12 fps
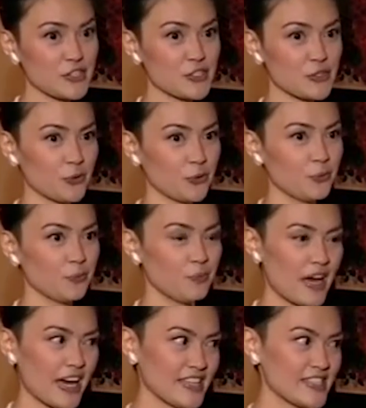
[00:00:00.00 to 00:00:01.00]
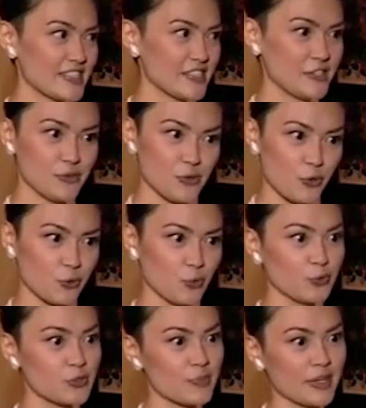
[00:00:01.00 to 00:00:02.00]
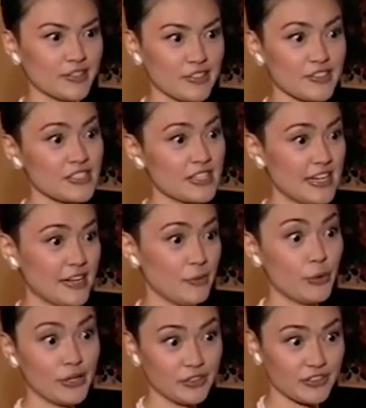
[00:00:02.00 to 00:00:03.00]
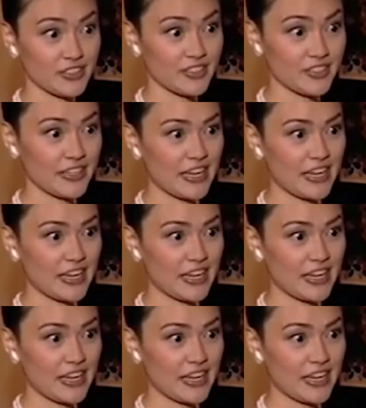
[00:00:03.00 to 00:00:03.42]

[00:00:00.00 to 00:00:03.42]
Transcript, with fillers: So, as you know, rose petals they wilt.